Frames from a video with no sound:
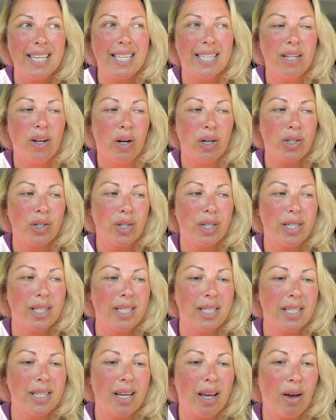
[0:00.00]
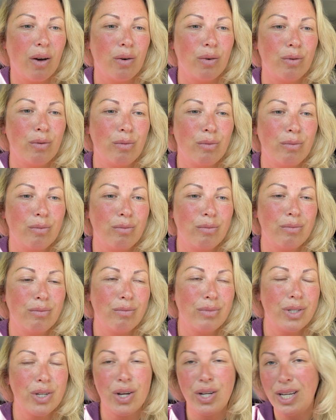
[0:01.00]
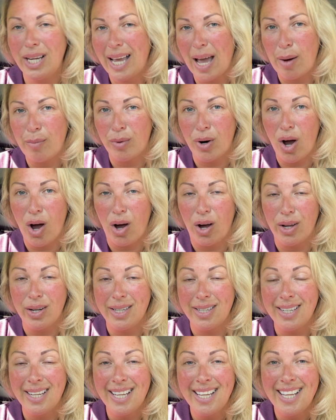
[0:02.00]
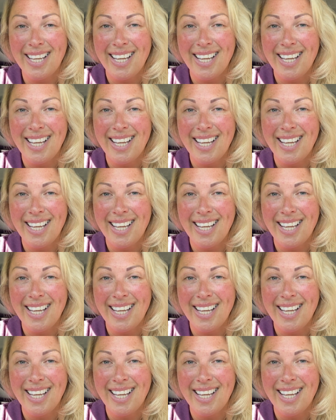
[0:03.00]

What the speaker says: It's not just, oh, turn your camera on,